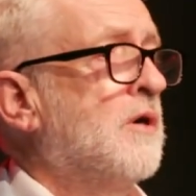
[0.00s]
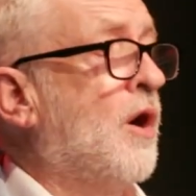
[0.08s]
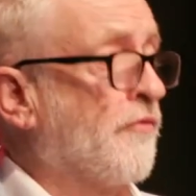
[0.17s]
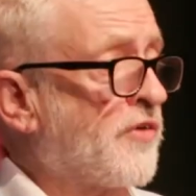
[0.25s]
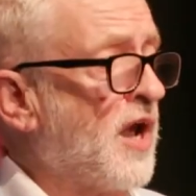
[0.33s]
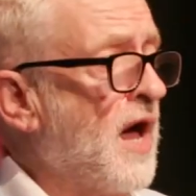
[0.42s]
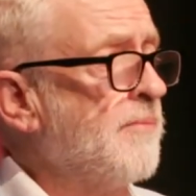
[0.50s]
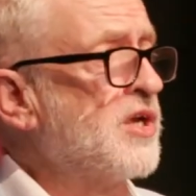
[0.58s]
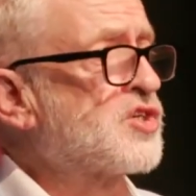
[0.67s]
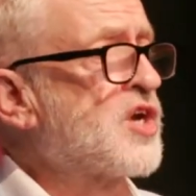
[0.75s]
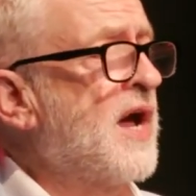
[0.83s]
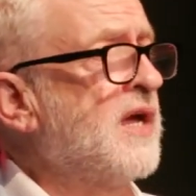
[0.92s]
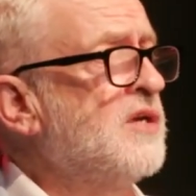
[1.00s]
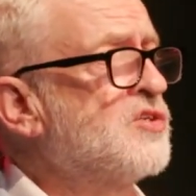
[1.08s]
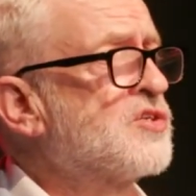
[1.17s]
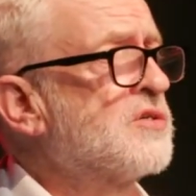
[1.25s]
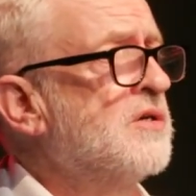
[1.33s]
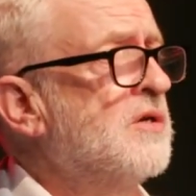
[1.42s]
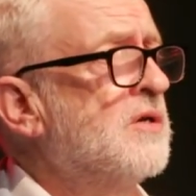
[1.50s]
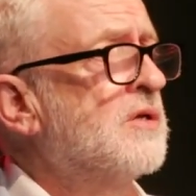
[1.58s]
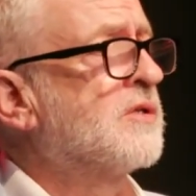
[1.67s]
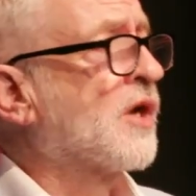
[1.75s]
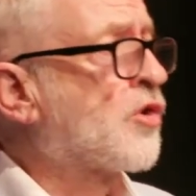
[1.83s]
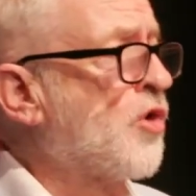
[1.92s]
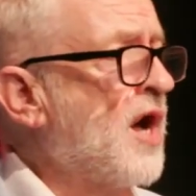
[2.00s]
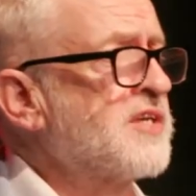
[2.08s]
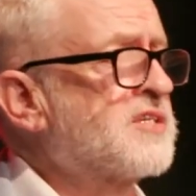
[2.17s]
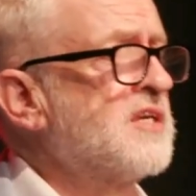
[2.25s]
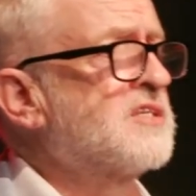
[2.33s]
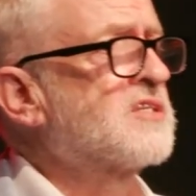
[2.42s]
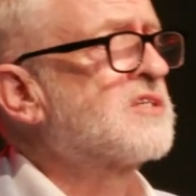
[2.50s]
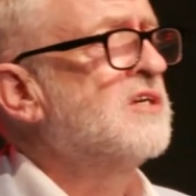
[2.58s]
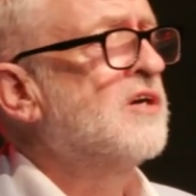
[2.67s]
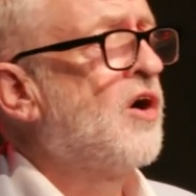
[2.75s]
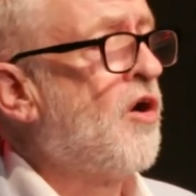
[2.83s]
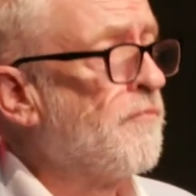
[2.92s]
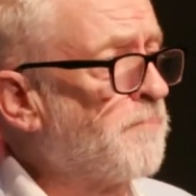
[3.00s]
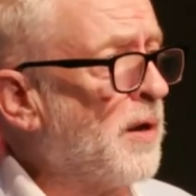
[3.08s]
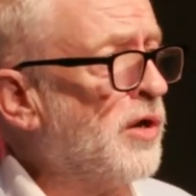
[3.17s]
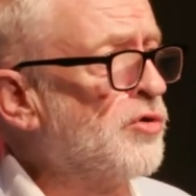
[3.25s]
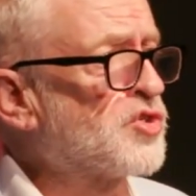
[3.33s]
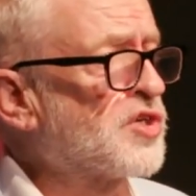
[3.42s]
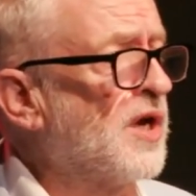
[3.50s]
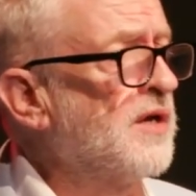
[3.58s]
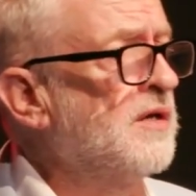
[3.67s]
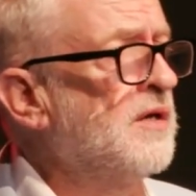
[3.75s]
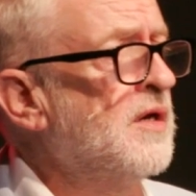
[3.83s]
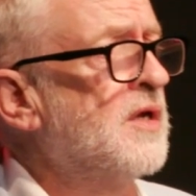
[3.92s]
of climate change, the crisis of pollution,